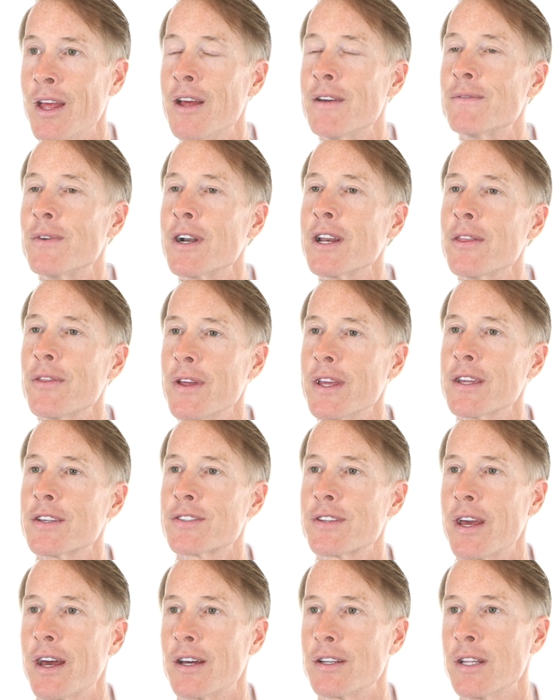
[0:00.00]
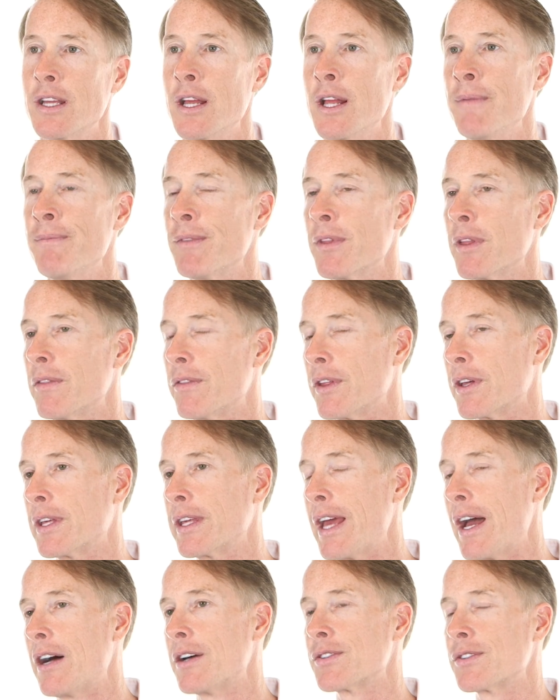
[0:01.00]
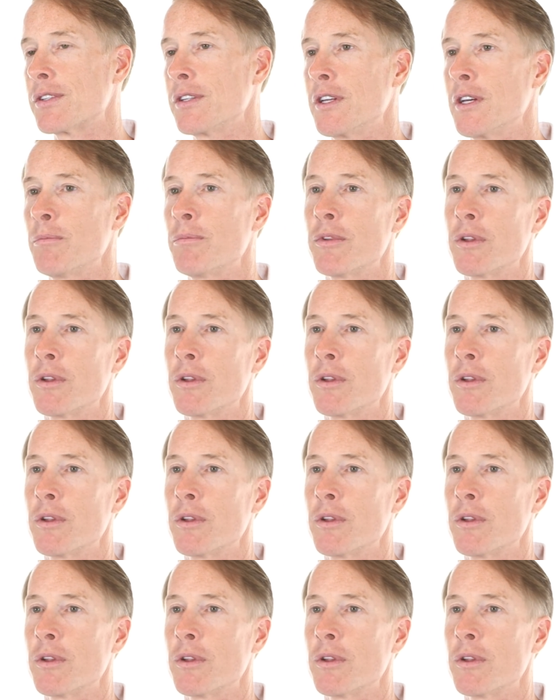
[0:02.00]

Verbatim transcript: Funny thing is that the calcium,